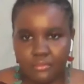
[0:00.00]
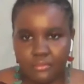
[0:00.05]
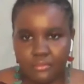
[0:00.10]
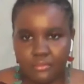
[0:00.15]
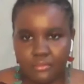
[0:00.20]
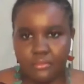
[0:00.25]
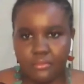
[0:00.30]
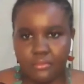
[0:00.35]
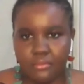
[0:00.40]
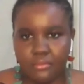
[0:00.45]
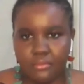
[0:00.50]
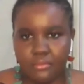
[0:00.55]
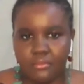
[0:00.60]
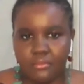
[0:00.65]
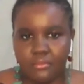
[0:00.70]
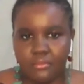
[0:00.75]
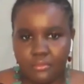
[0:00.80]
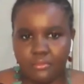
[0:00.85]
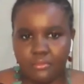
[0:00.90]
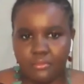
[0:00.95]

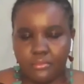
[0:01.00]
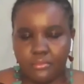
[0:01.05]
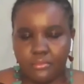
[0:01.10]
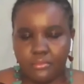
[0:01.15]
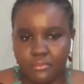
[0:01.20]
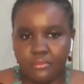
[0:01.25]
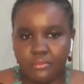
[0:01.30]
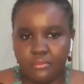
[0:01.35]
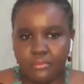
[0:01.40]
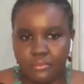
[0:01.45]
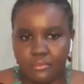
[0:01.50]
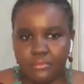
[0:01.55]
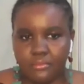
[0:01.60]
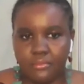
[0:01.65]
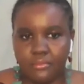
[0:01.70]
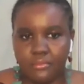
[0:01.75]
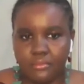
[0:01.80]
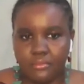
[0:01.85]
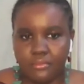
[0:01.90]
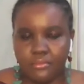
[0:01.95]

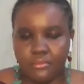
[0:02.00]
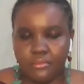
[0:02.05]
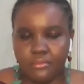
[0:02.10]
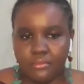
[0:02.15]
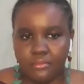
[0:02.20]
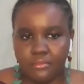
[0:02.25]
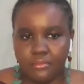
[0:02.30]
(silent)